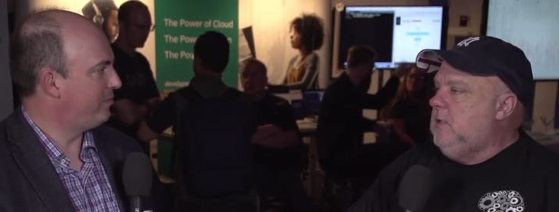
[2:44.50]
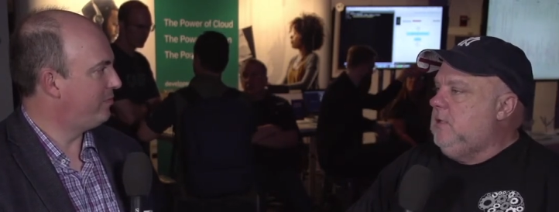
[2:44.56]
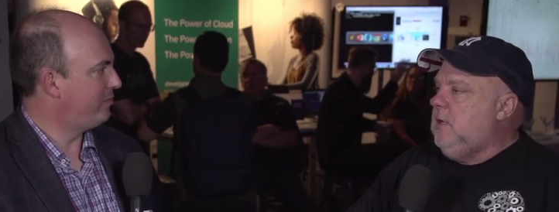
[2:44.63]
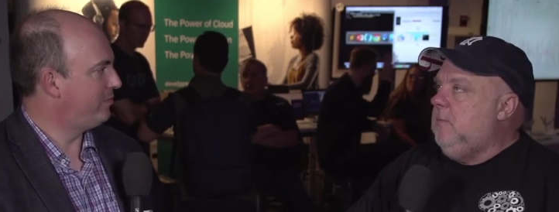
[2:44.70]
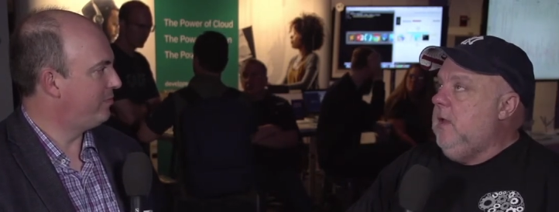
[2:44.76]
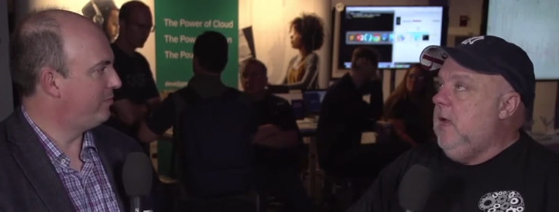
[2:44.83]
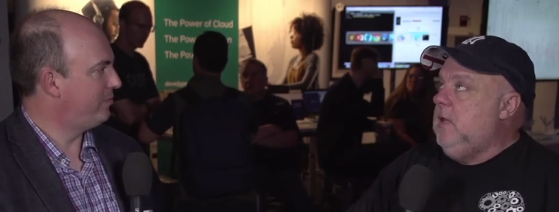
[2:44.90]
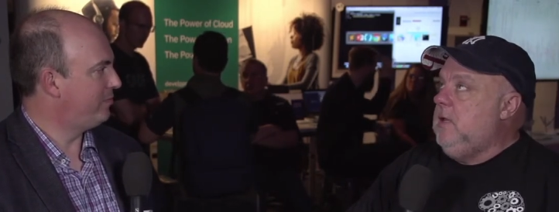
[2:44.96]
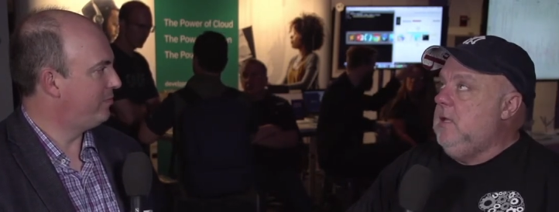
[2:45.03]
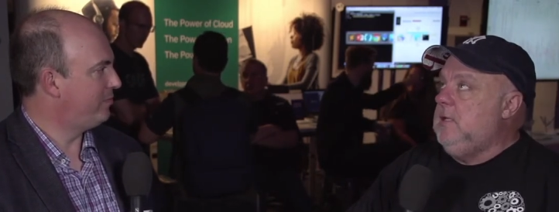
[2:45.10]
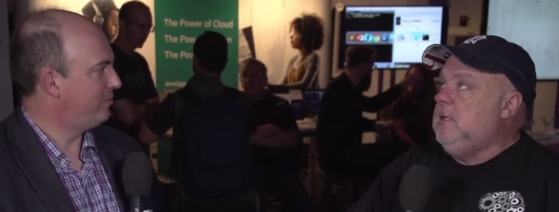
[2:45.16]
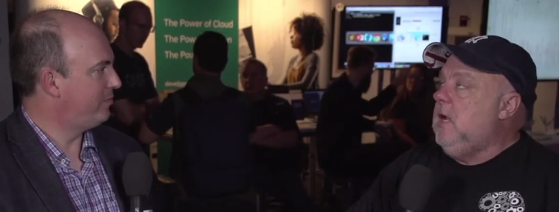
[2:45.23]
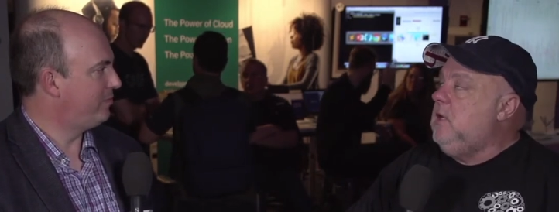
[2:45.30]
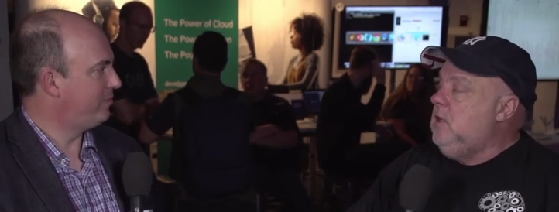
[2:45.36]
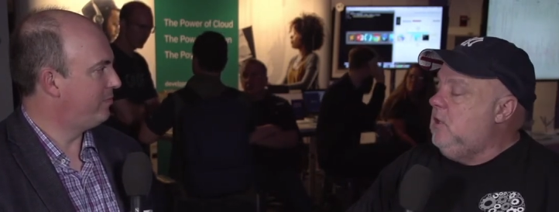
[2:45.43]
Speaker 1: to something I did
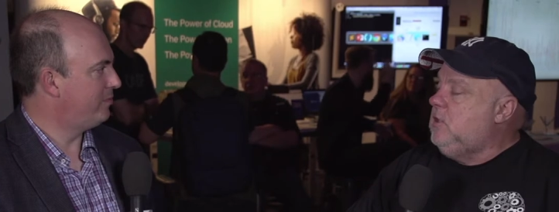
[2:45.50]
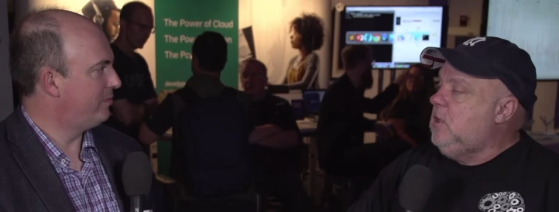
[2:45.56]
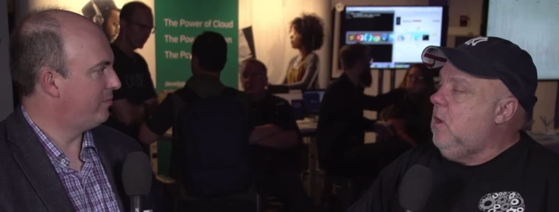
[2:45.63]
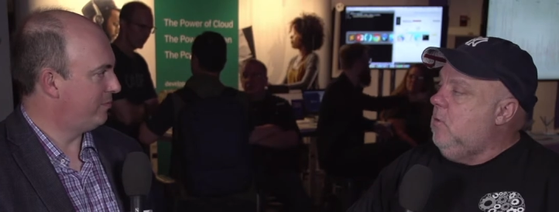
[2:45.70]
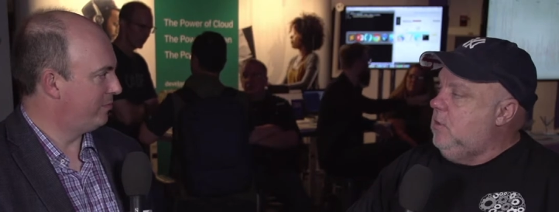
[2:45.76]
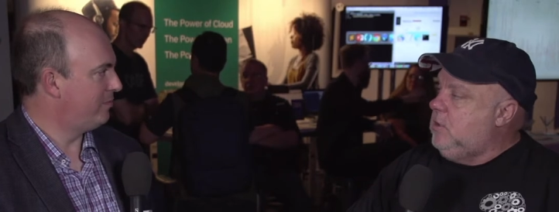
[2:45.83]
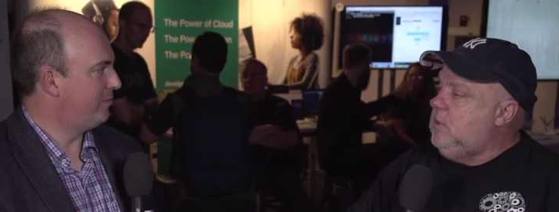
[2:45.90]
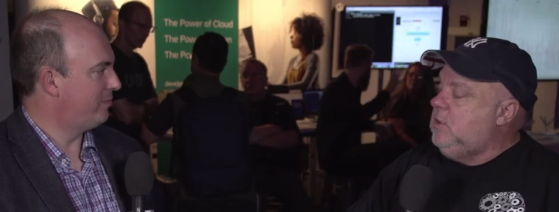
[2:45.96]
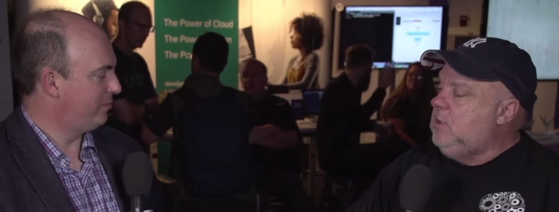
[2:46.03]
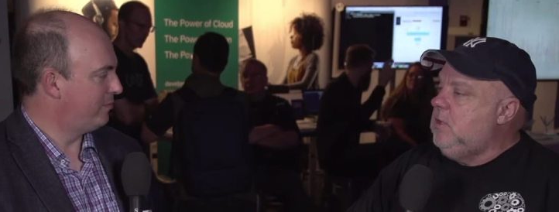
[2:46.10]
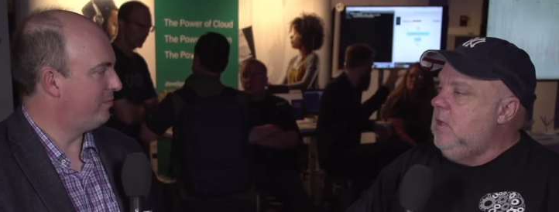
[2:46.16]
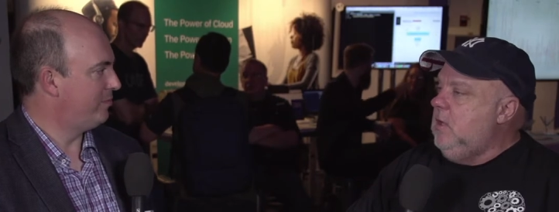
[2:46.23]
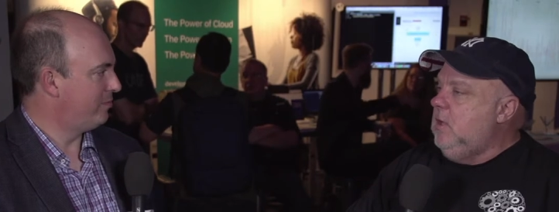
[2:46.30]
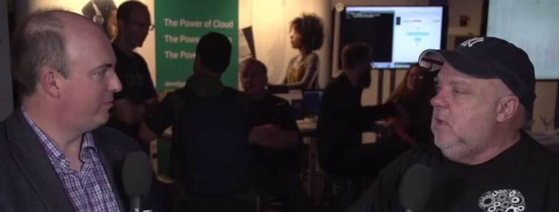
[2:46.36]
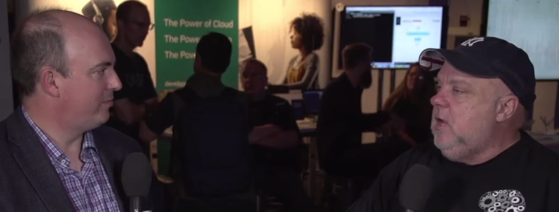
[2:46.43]
ten years ago, which is
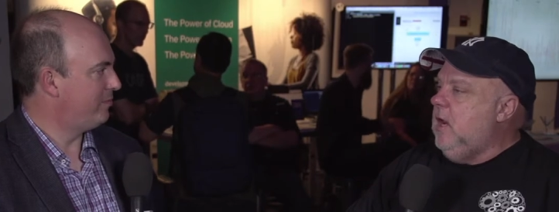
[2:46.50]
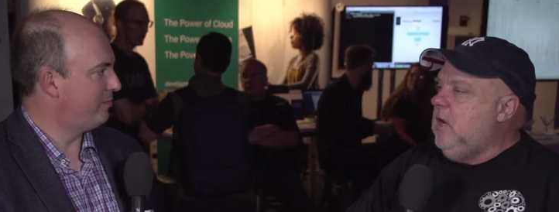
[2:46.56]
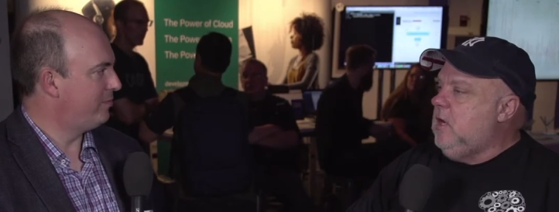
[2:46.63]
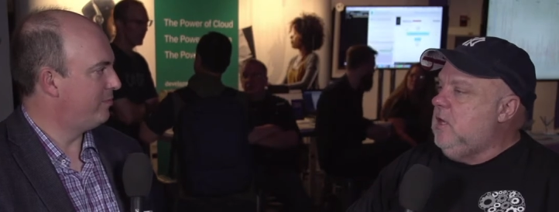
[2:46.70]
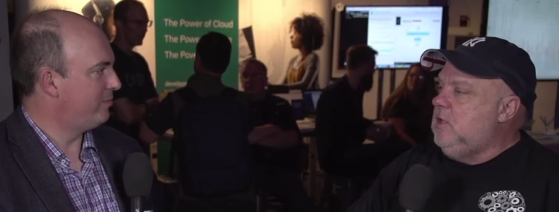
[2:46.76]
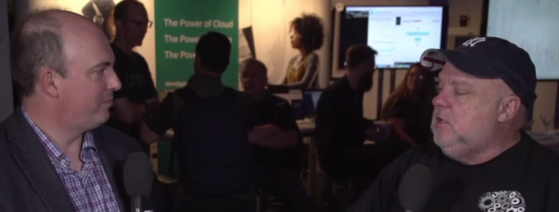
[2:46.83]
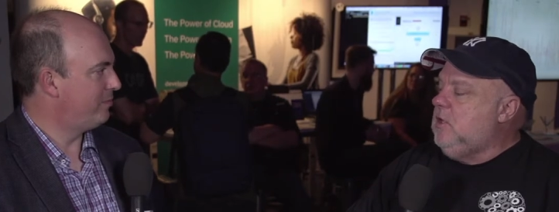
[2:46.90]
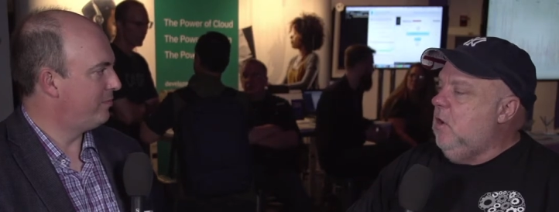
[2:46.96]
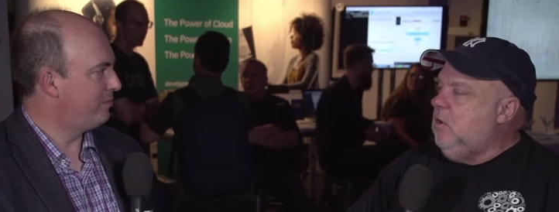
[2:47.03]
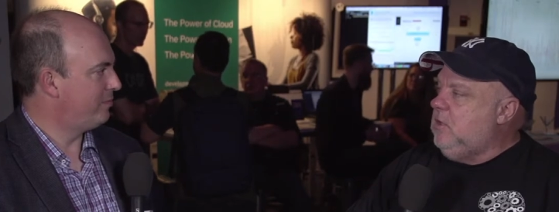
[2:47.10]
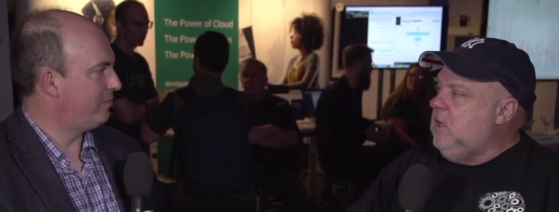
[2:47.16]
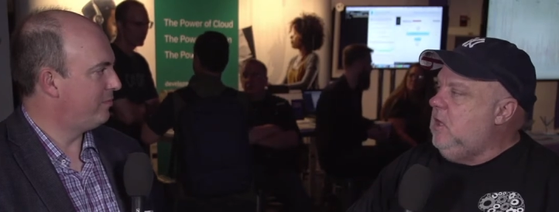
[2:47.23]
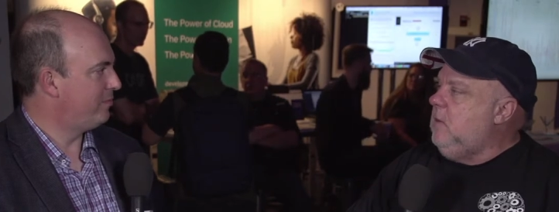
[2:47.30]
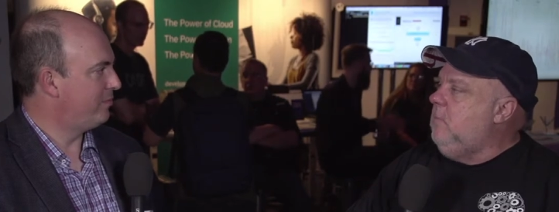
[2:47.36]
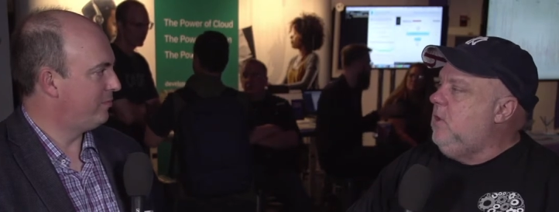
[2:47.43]
kind of
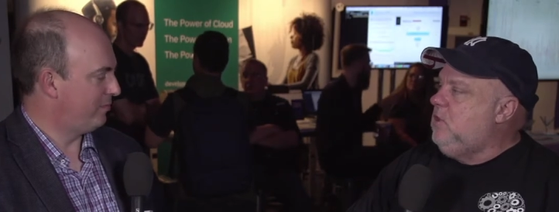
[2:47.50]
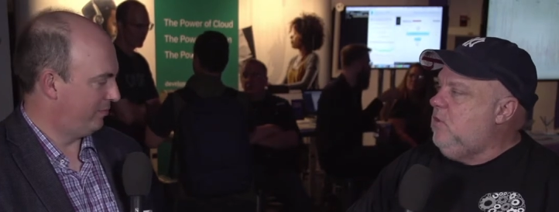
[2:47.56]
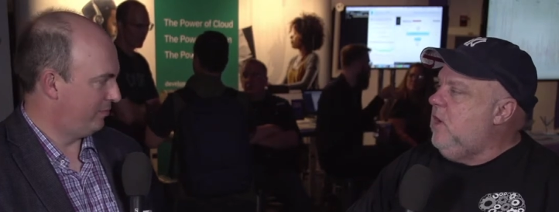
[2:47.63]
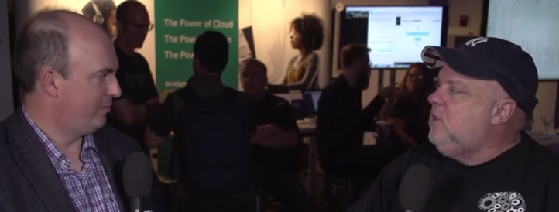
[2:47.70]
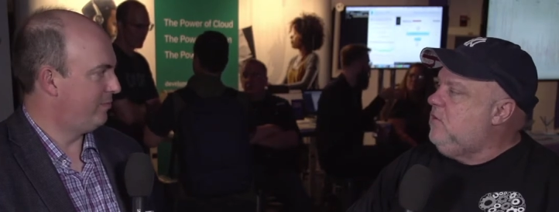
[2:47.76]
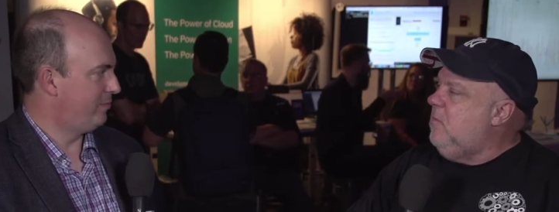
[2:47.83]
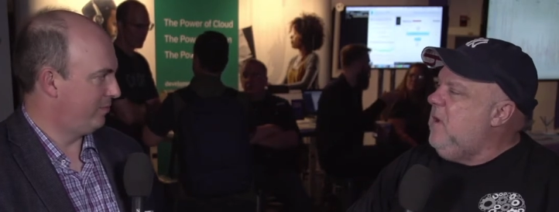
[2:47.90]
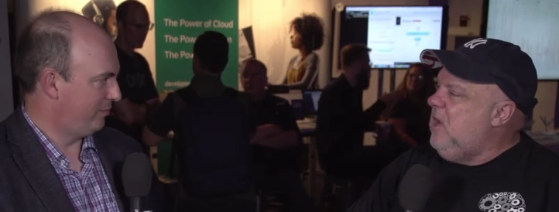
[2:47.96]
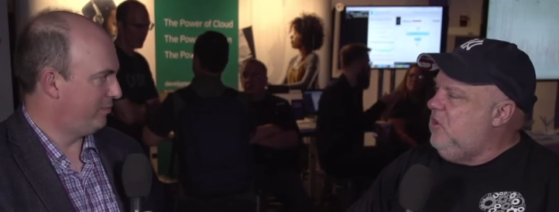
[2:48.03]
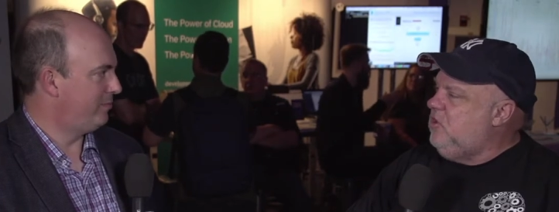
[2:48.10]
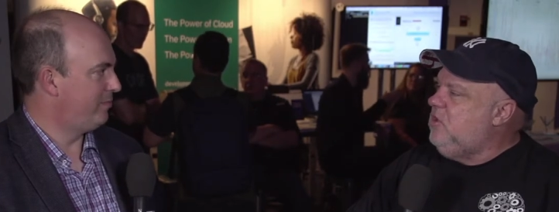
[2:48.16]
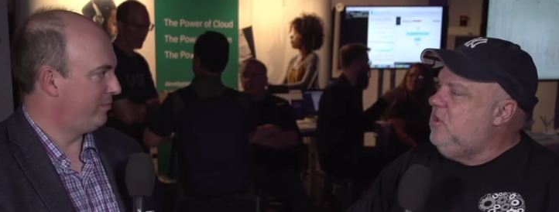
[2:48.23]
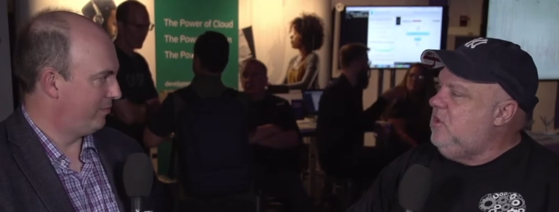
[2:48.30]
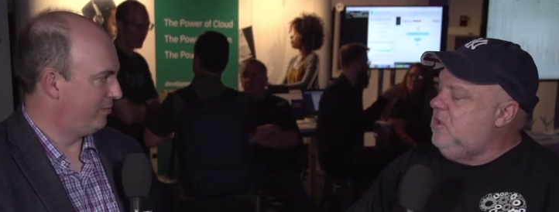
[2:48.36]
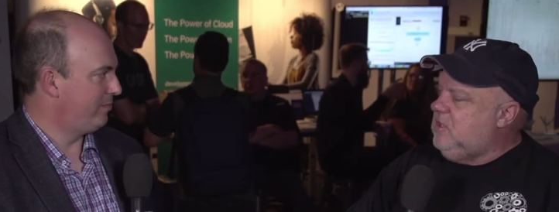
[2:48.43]
consulting, but
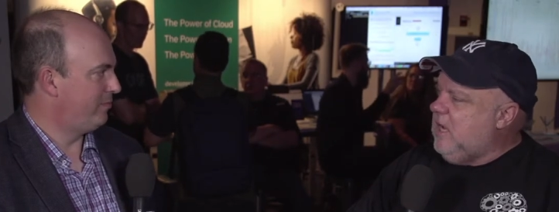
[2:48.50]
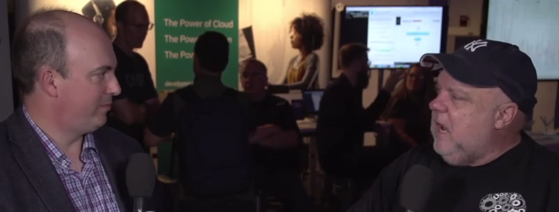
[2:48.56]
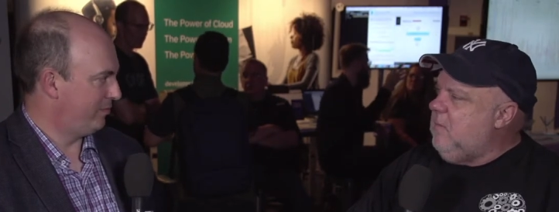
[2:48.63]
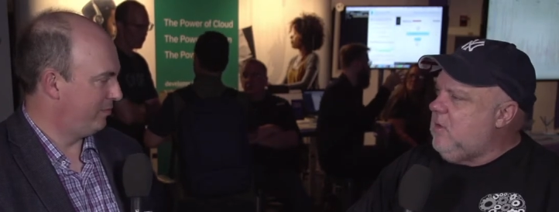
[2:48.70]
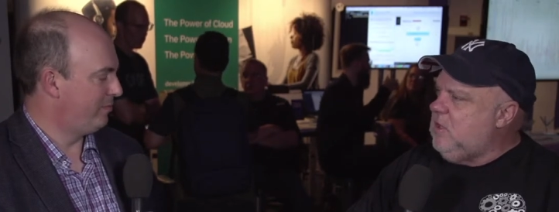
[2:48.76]
transformation type